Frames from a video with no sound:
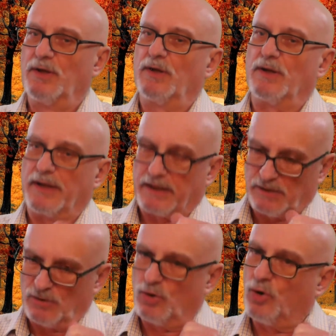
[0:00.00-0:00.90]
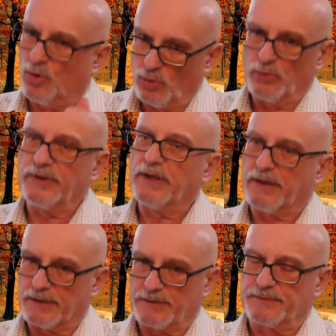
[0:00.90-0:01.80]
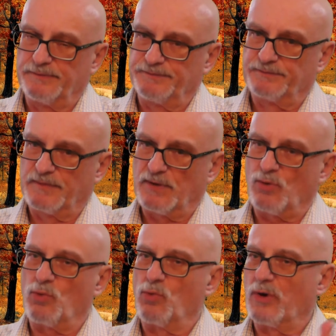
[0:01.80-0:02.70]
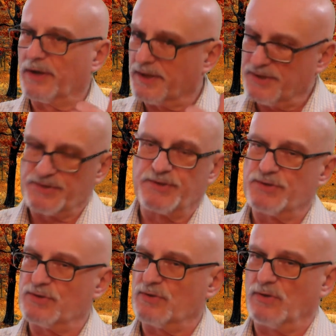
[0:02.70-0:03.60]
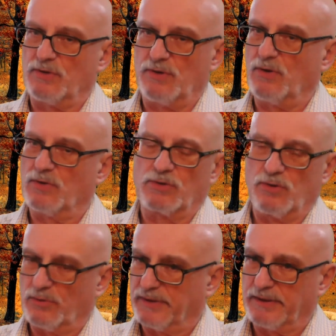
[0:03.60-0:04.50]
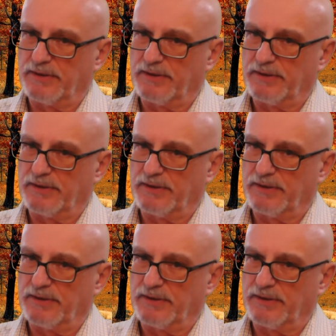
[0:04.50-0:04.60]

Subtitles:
like who we are, where is this all going,